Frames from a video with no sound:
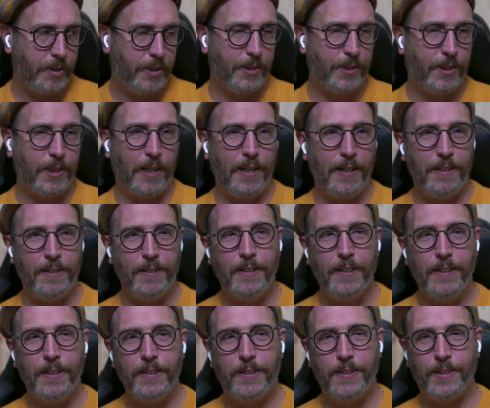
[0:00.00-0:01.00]
Design
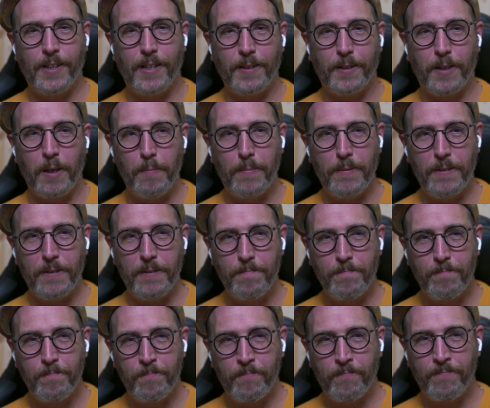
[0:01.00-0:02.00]
a company.
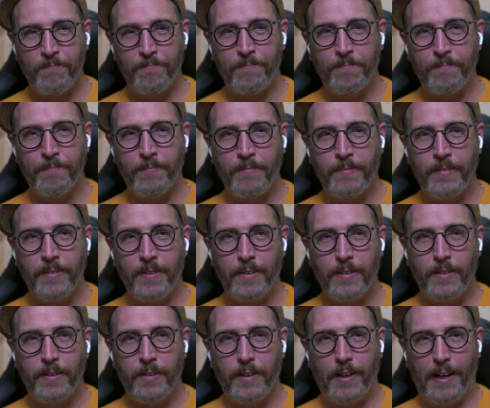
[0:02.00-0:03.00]

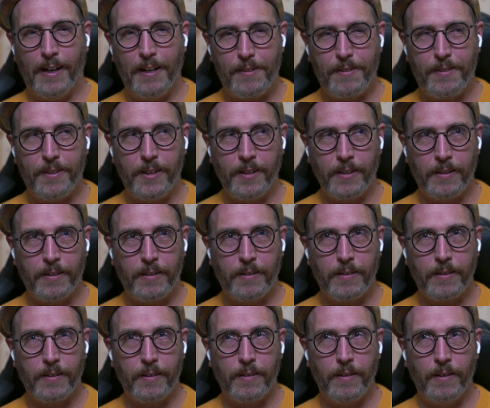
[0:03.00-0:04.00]
I think
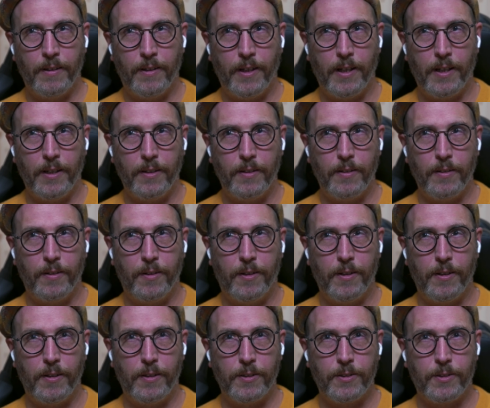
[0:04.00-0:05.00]
that
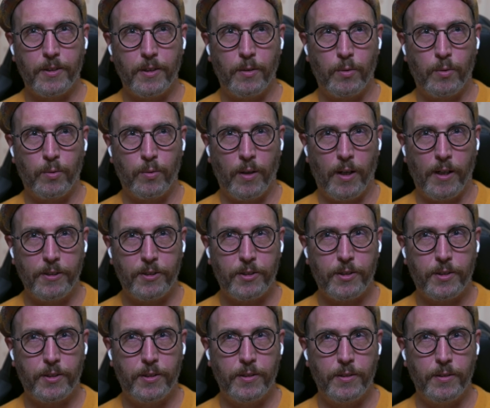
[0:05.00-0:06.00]
there's a
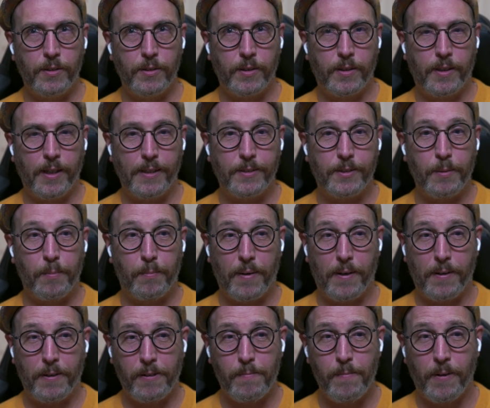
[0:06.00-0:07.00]
rush to get to
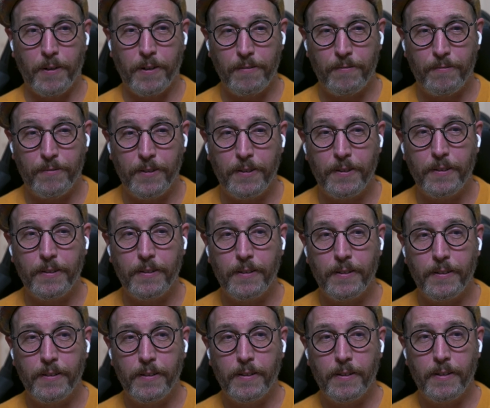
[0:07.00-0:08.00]
product market fit
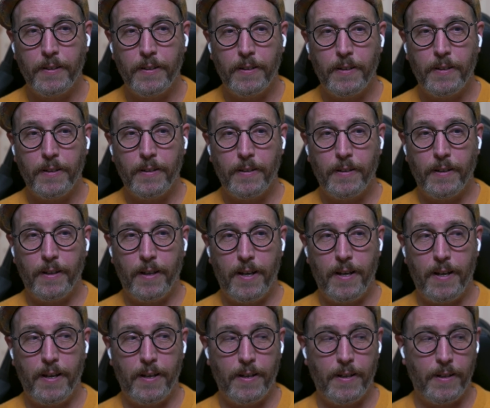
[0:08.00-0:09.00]

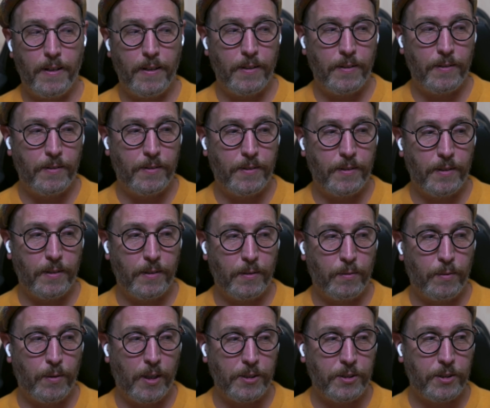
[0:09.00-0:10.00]
and a
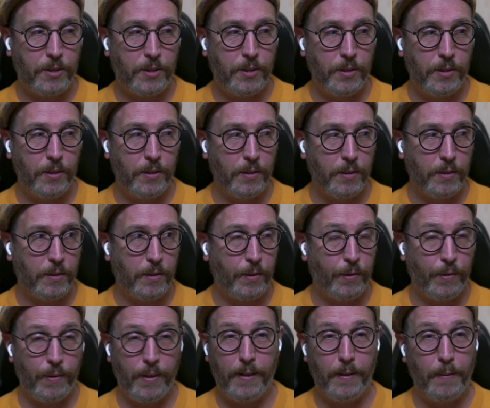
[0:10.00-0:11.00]
rush to
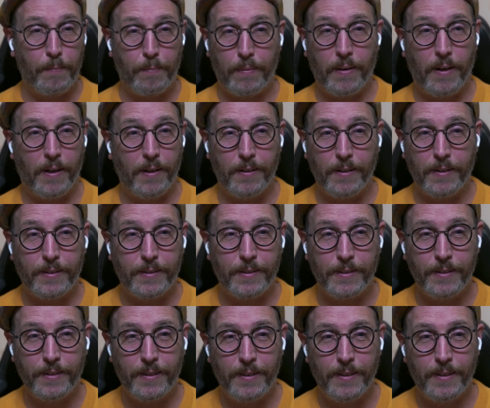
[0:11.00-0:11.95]
create a product.